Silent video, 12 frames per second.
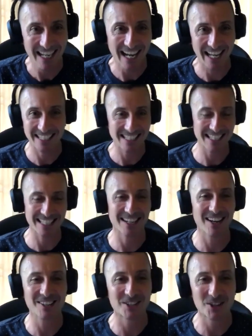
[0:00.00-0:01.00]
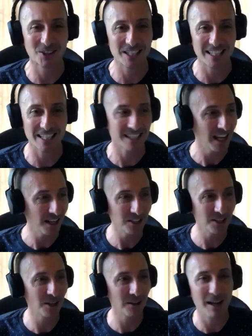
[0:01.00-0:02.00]
And the designer's choice is,
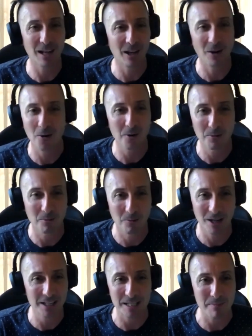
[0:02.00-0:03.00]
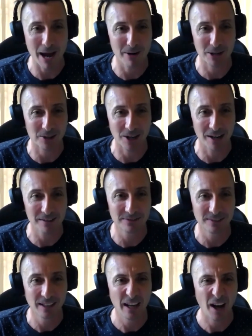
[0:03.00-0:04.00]
that long wordy paragraph,
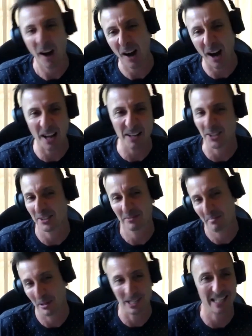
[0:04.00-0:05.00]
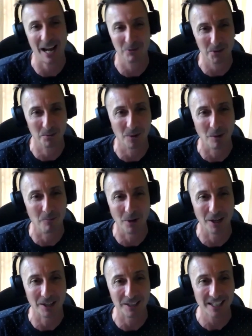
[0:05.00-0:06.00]
I just put it down to 1
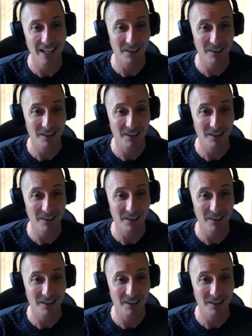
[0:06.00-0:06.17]
word.